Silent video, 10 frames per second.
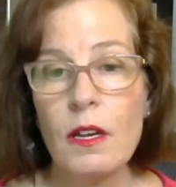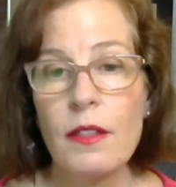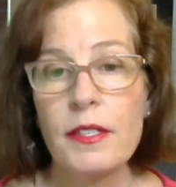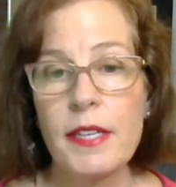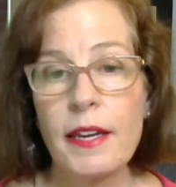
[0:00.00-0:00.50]

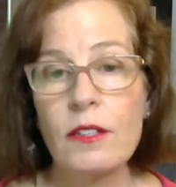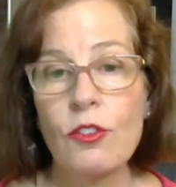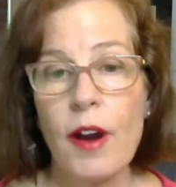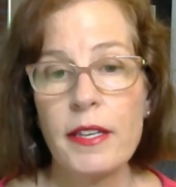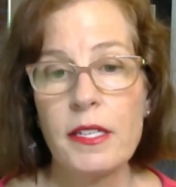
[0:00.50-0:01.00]
The second
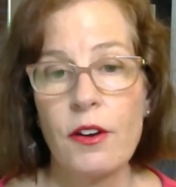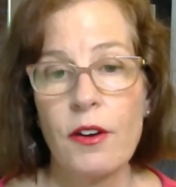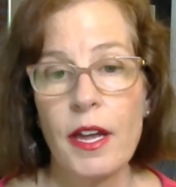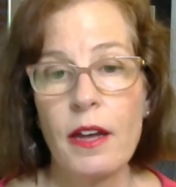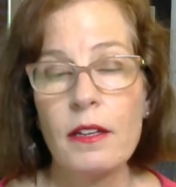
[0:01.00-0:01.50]

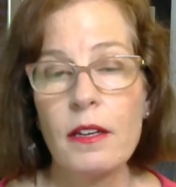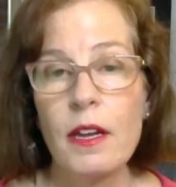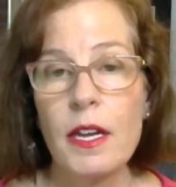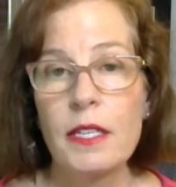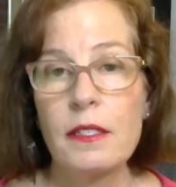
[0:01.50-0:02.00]
criteria
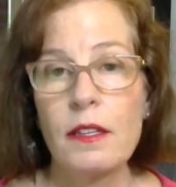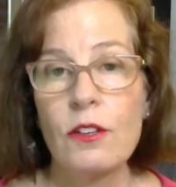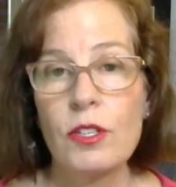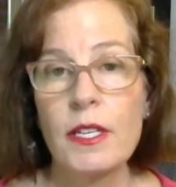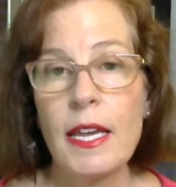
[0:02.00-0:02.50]
is that
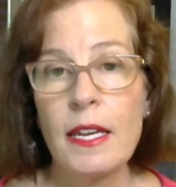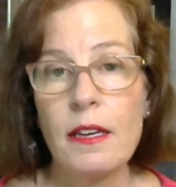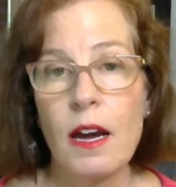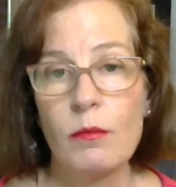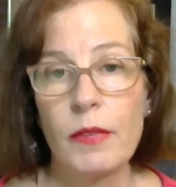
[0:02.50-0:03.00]
there's an
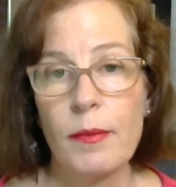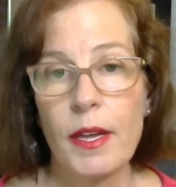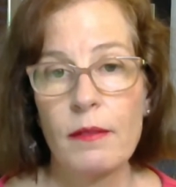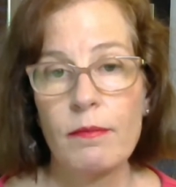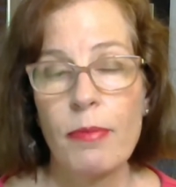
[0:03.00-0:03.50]
income
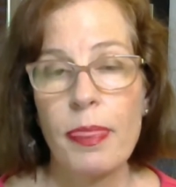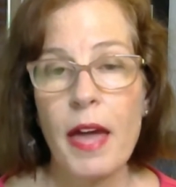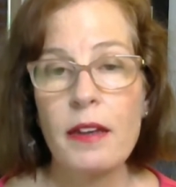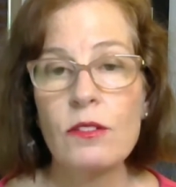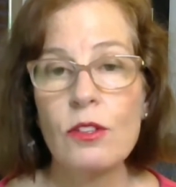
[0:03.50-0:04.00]
limit.
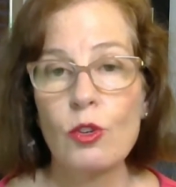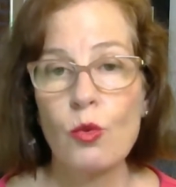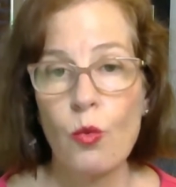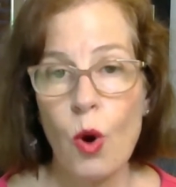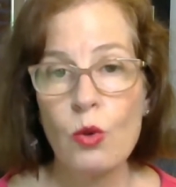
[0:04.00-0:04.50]
That is the
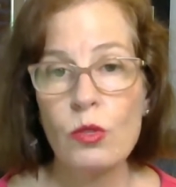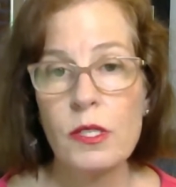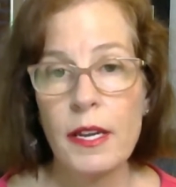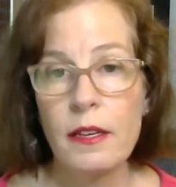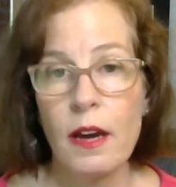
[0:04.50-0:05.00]
gross
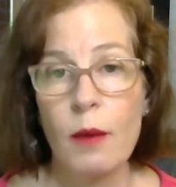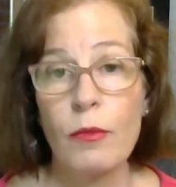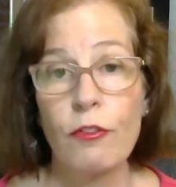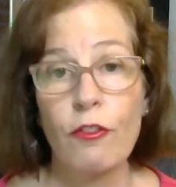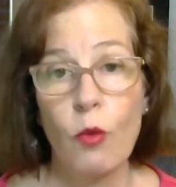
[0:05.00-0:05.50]
income
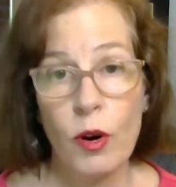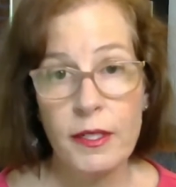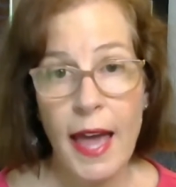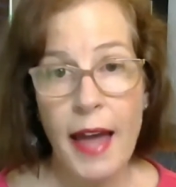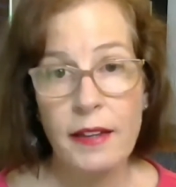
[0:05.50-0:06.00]
before
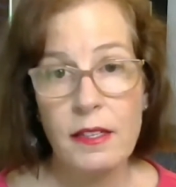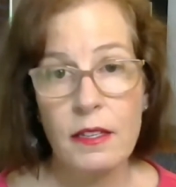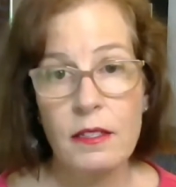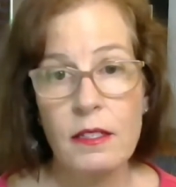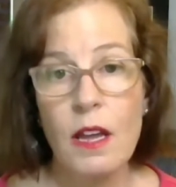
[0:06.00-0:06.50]

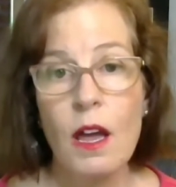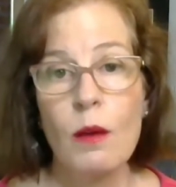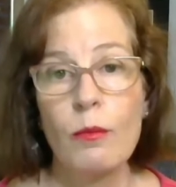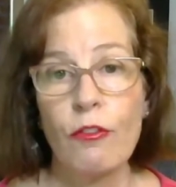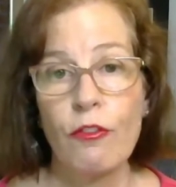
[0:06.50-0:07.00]
taxes,
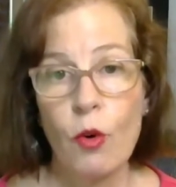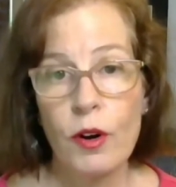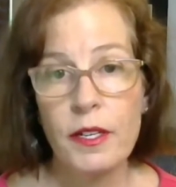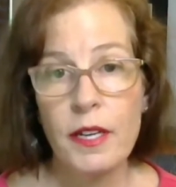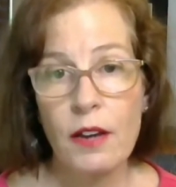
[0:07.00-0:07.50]
before
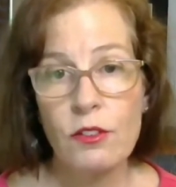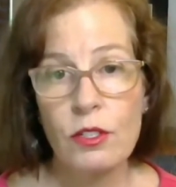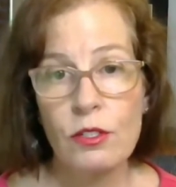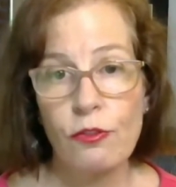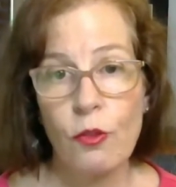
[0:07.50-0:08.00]

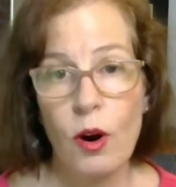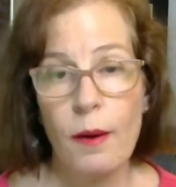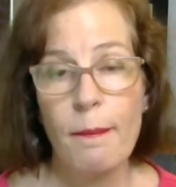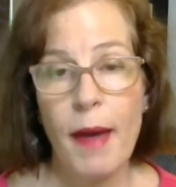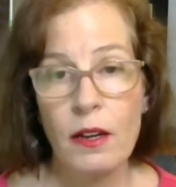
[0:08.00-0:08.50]
deductions
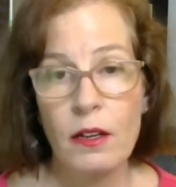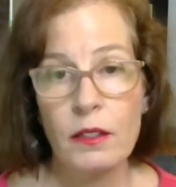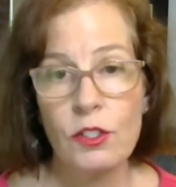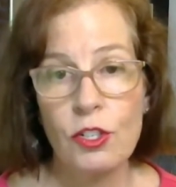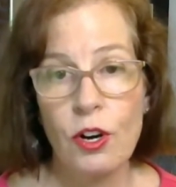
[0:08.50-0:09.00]
for medical
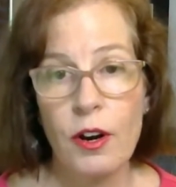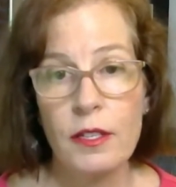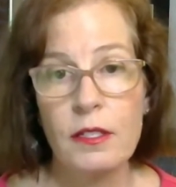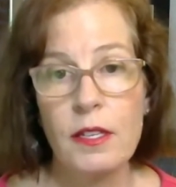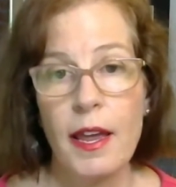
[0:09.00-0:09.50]

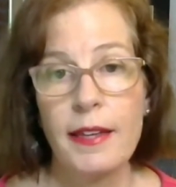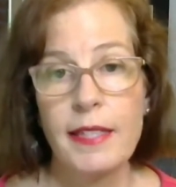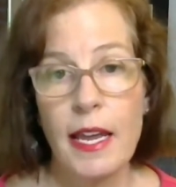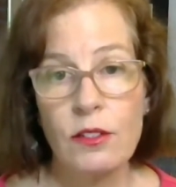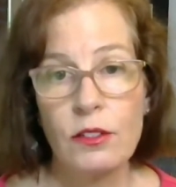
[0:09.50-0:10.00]
insurance,
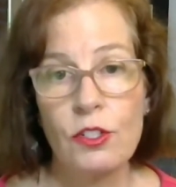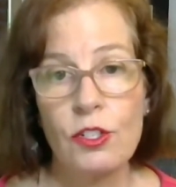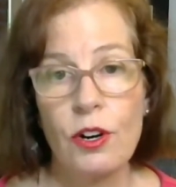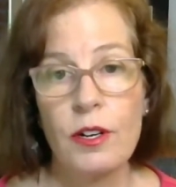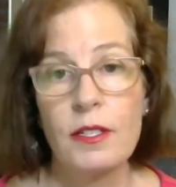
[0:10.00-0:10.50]
dental
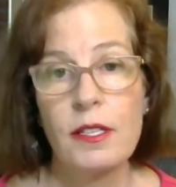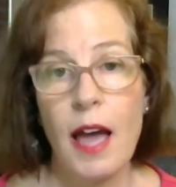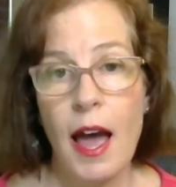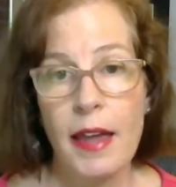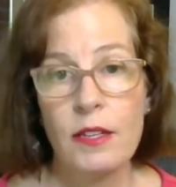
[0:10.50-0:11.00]
insurance,
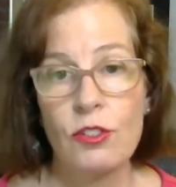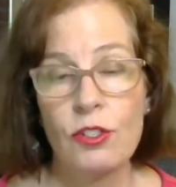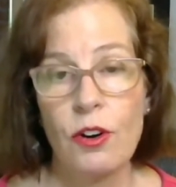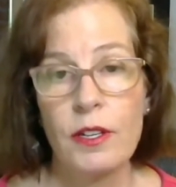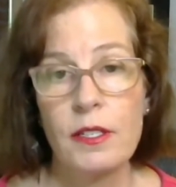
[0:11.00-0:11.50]
eye
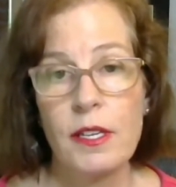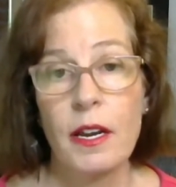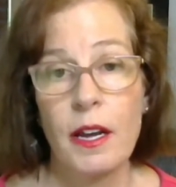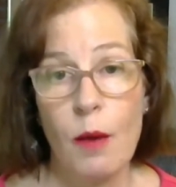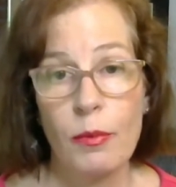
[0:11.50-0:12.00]
insurance, and
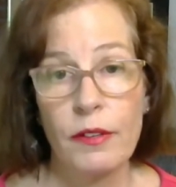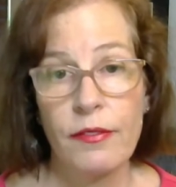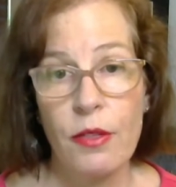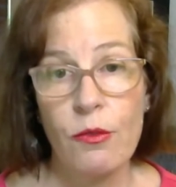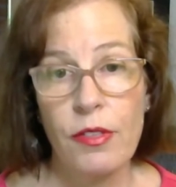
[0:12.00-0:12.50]
a couple of
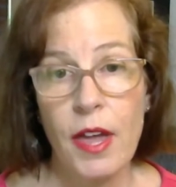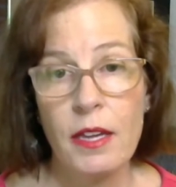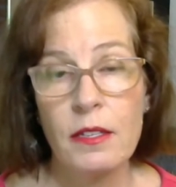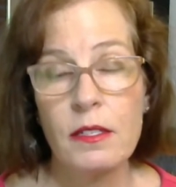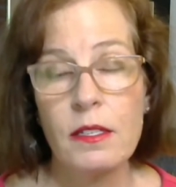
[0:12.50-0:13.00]
other
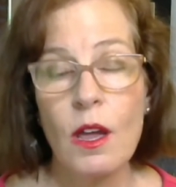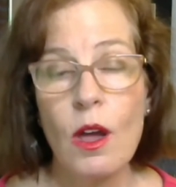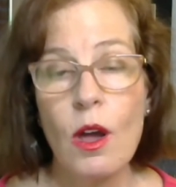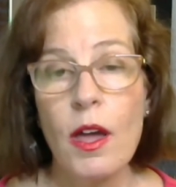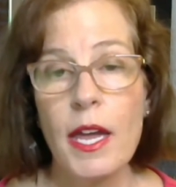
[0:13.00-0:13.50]
things.
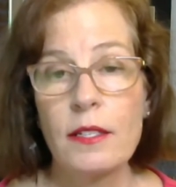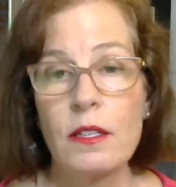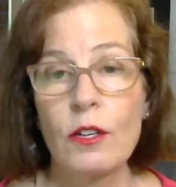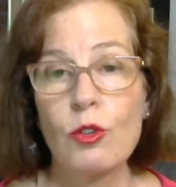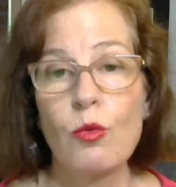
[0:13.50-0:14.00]
It's
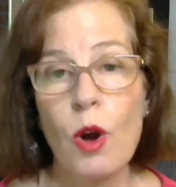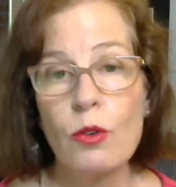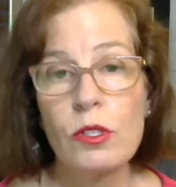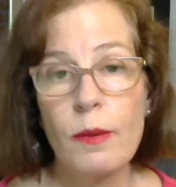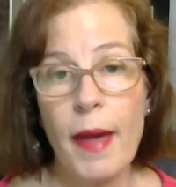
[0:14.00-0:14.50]
the
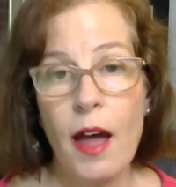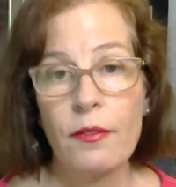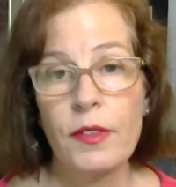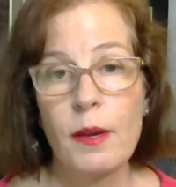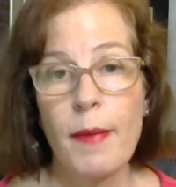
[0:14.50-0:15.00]
gross
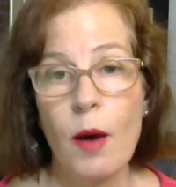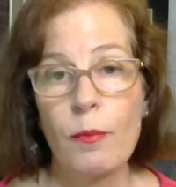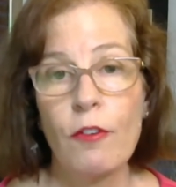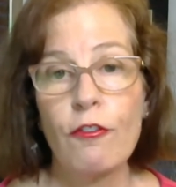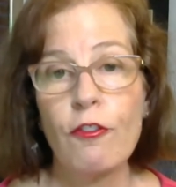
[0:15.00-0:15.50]
amount, the amount
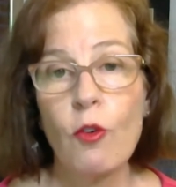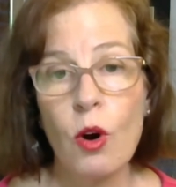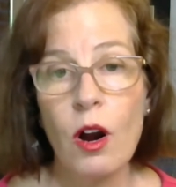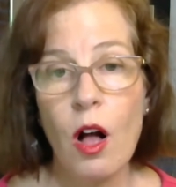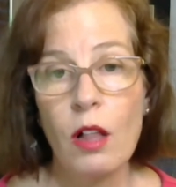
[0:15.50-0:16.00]

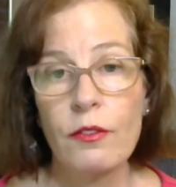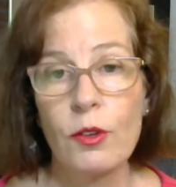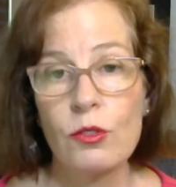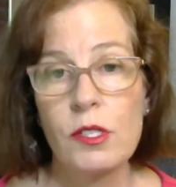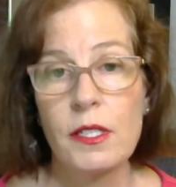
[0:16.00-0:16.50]
before all of
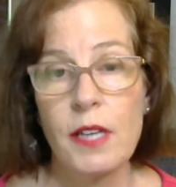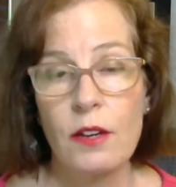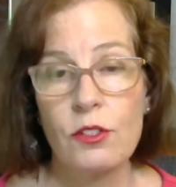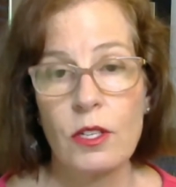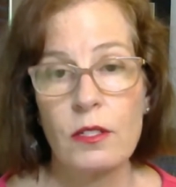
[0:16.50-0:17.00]
those
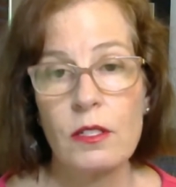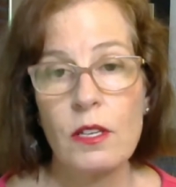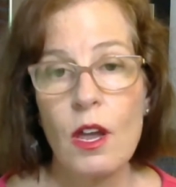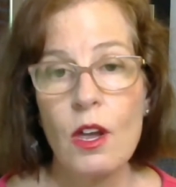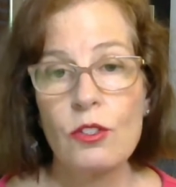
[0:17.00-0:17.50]
deductions.
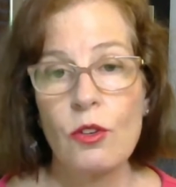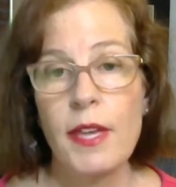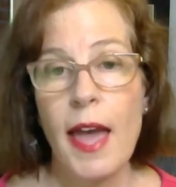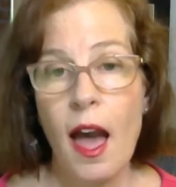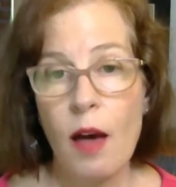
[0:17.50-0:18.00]
So
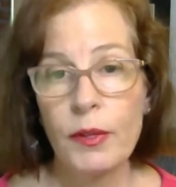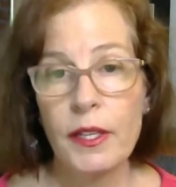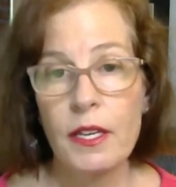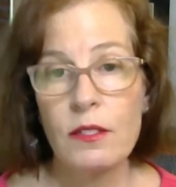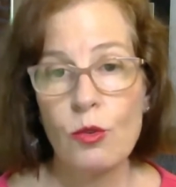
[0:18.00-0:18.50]
the
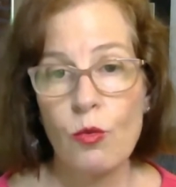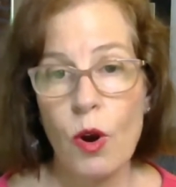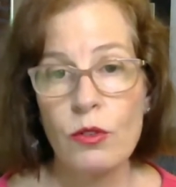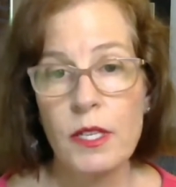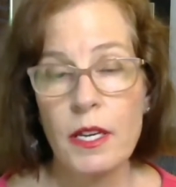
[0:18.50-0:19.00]
applicant's
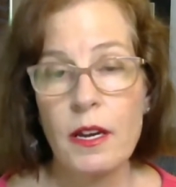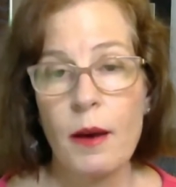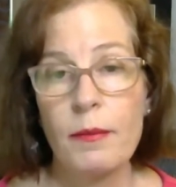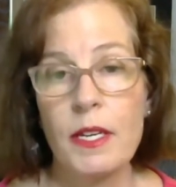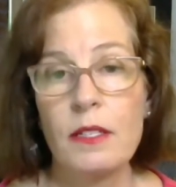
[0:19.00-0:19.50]
gross
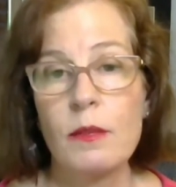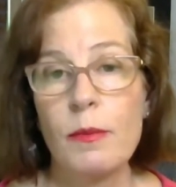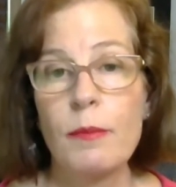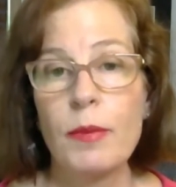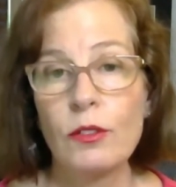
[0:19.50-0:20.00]
income needs to
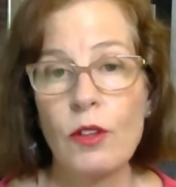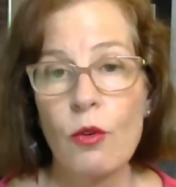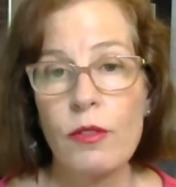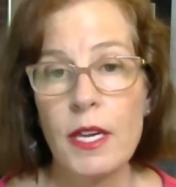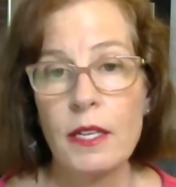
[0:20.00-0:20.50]
be
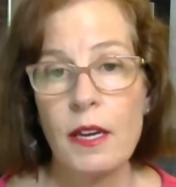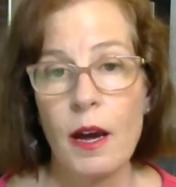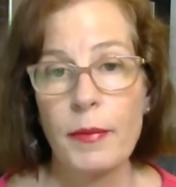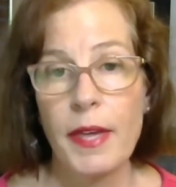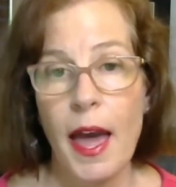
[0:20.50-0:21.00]
below the
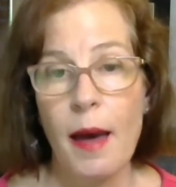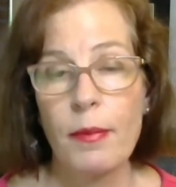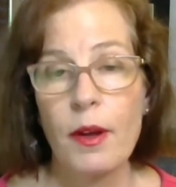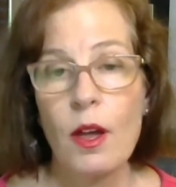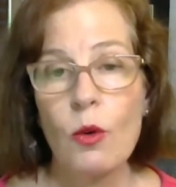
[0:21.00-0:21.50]
income cap,
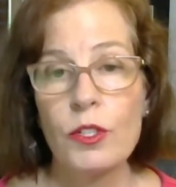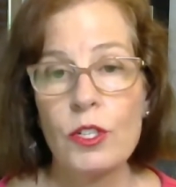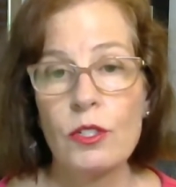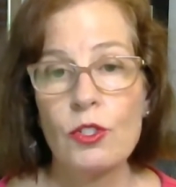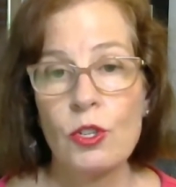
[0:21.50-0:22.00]

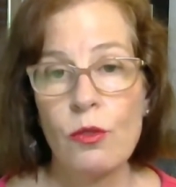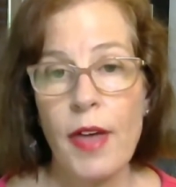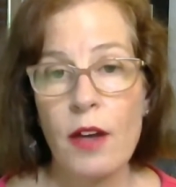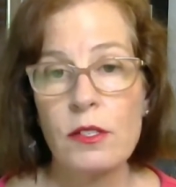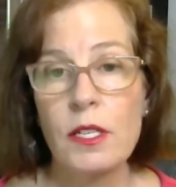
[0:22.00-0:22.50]
which in
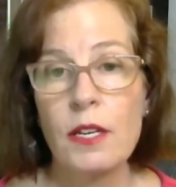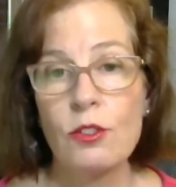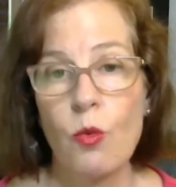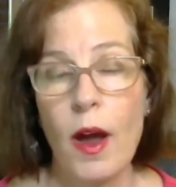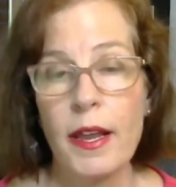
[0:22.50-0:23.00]

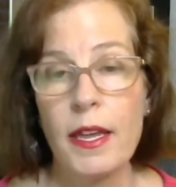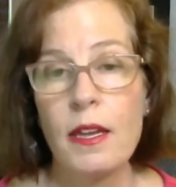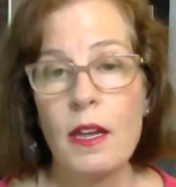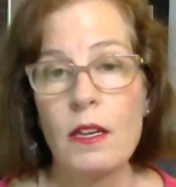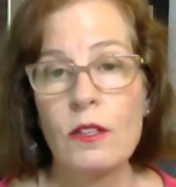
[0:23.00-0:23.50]
2020
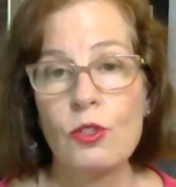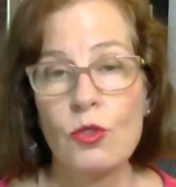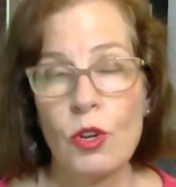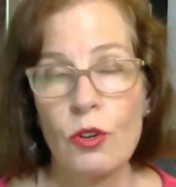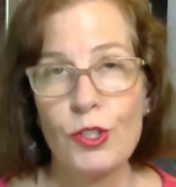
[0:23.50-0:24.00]
is
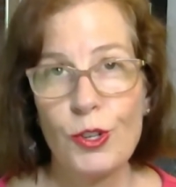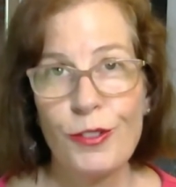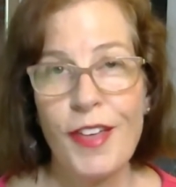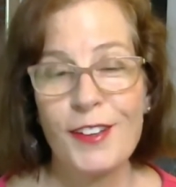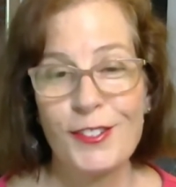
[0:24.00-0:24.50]

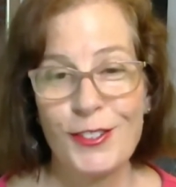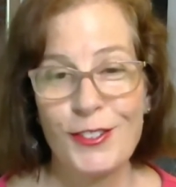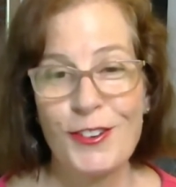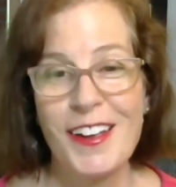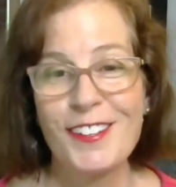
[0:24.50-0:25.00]

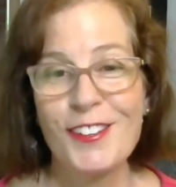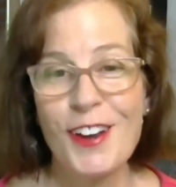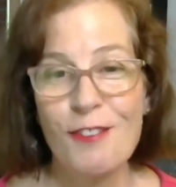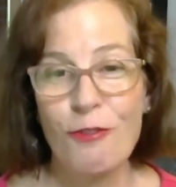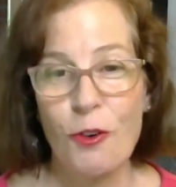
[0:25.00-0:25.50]

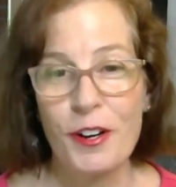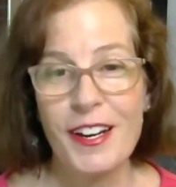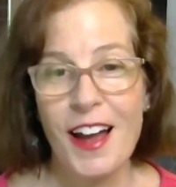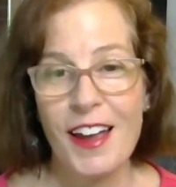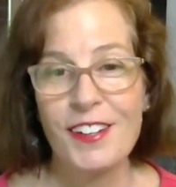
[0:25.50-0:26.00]

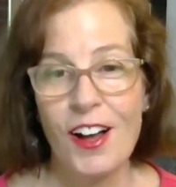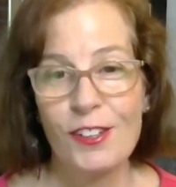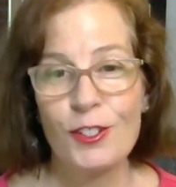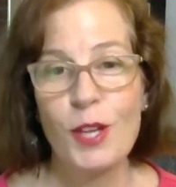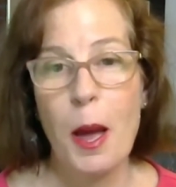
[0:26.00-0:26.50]

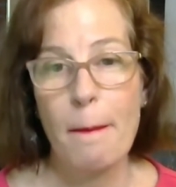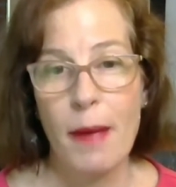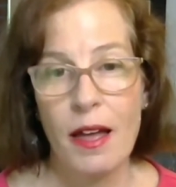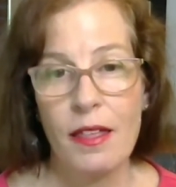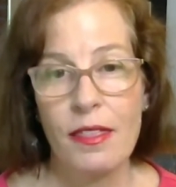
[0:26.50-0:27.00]
$2,349 a
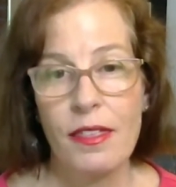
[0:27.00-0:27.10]
month.